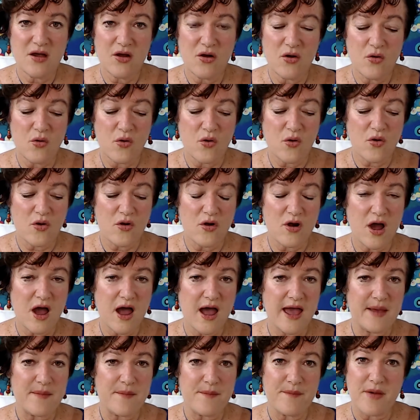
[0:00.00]
or
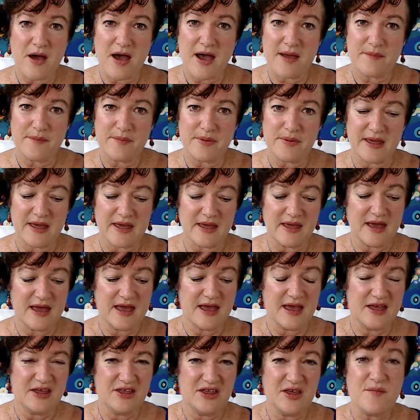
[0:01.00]
it might be,
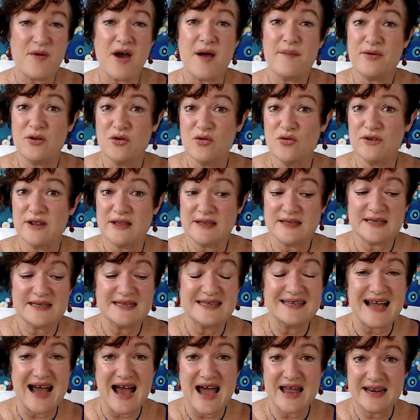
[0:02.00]
you might be good at
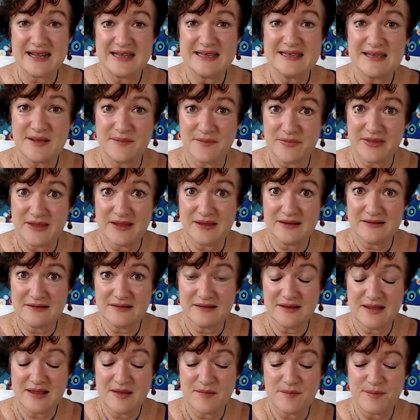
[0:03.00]
starting something,
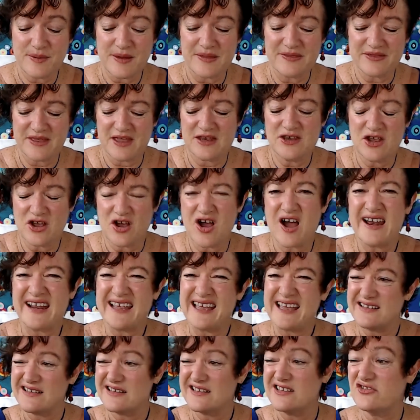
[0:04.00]
but then you kind of
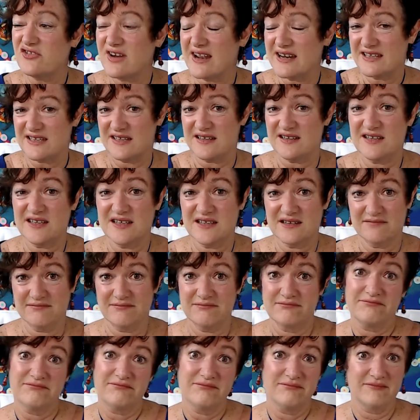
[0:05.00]
get distracted.
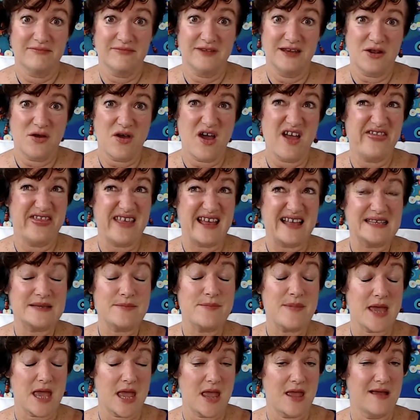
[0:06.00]
That's
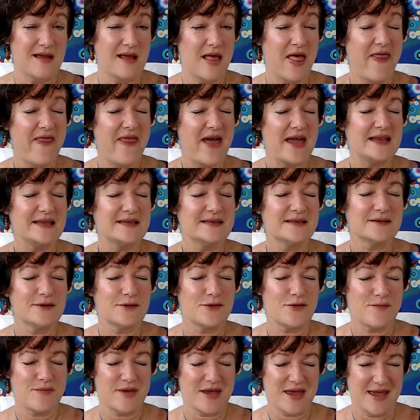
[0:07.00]
me. That is
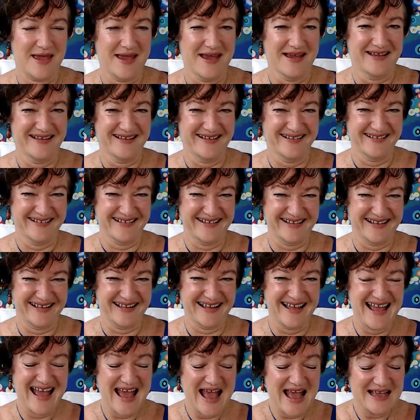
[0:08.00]
so me.
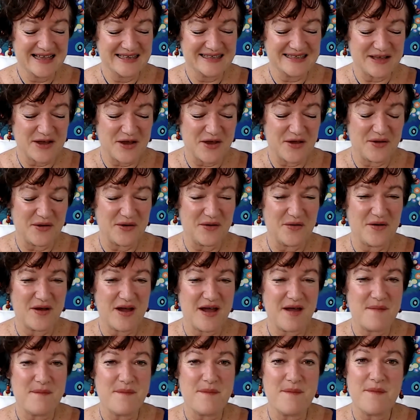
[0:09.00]
So
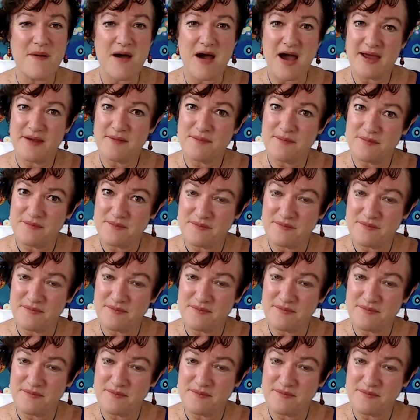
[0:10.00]
my